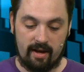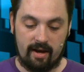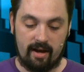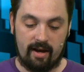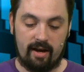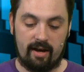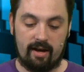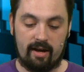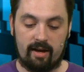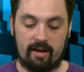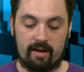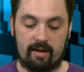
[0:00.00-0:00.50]

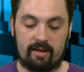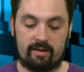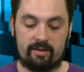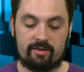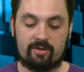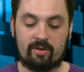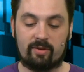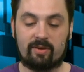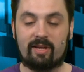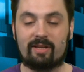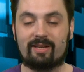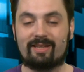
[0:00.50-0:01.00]
Uh,
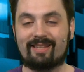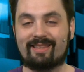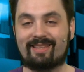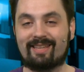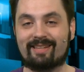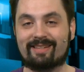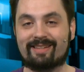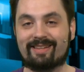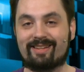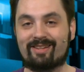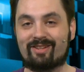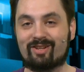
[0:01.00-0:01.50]
so they did
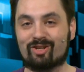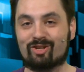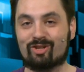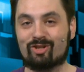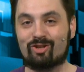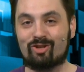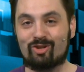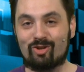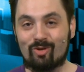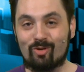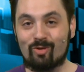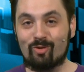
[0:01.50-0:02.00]
this in just
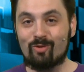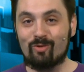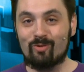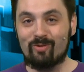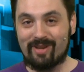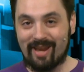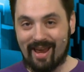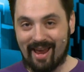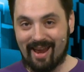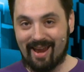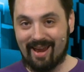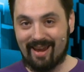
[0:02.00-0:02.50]
two
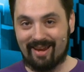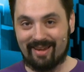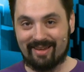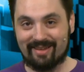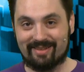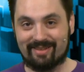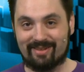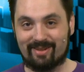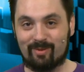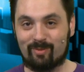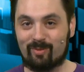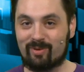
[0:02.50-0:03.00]

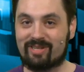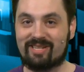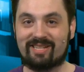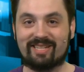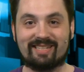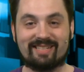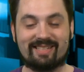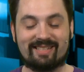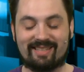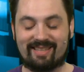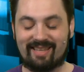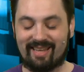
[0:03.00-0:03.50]
days, which
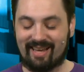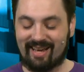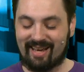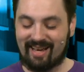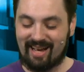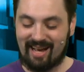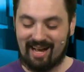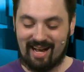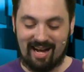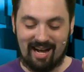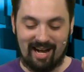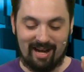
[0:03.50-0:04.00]
is,
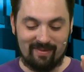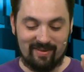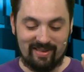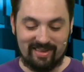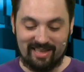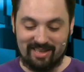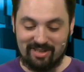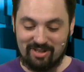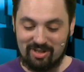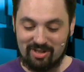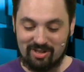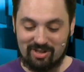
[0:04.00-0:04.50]
I mean,
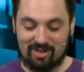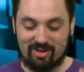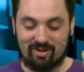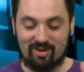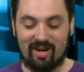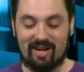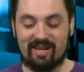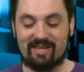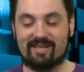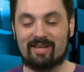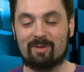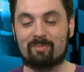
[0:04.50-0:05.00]
that's just crazy.